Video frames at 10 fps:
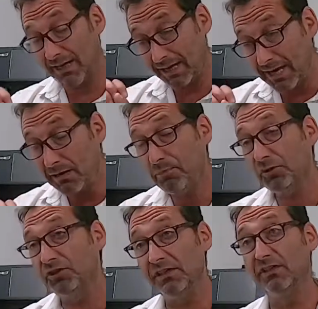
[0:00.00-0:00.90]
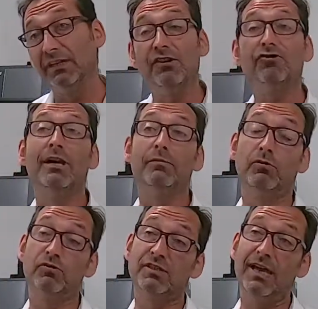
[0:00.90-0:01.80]
inputted into the
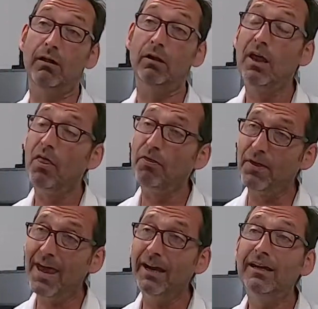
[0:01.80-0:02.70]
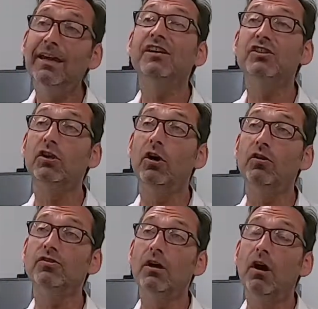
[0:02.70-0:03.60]
electrochemical cell then
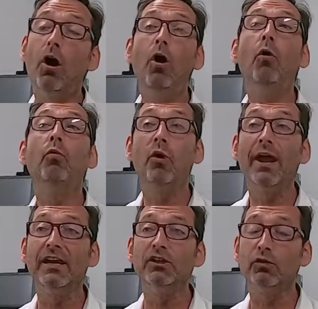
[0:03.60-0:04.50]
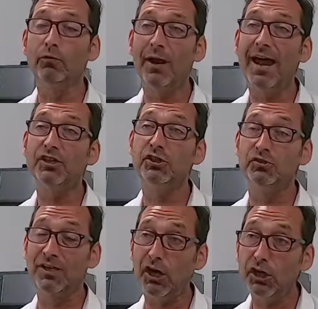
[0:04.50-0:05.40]
kickstarts a whole range of reactions
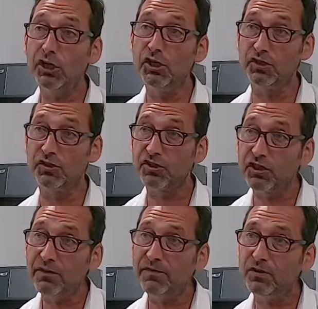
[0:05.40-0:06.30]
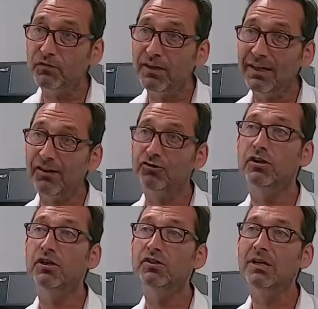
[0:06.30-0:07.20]
that occurs at the surface of the
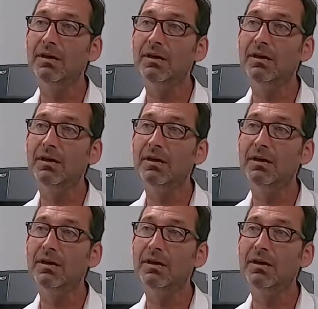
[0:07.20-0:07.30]
electrodes